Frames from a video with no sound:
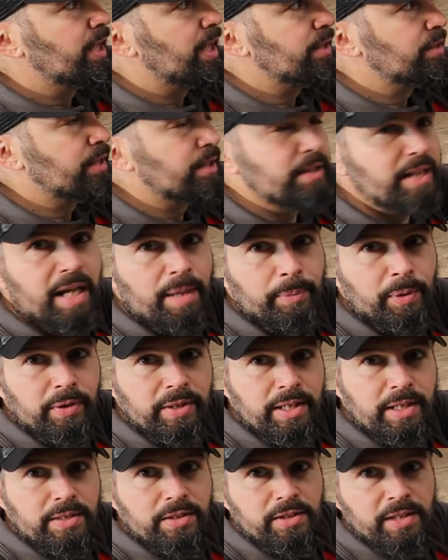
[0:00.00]
has the tap on
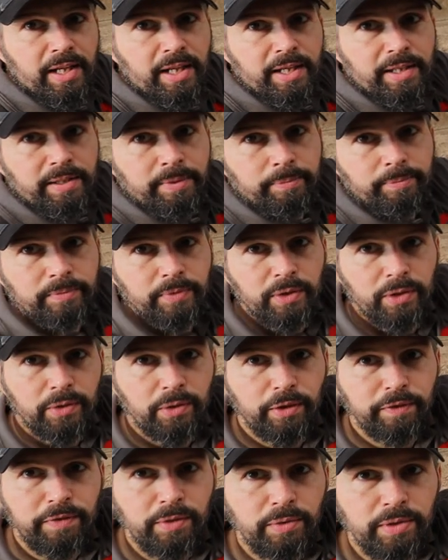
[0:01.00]
the inside. Don't
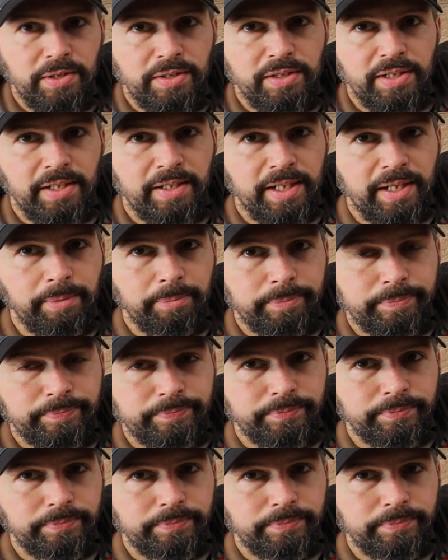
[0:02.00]
know if you can see that.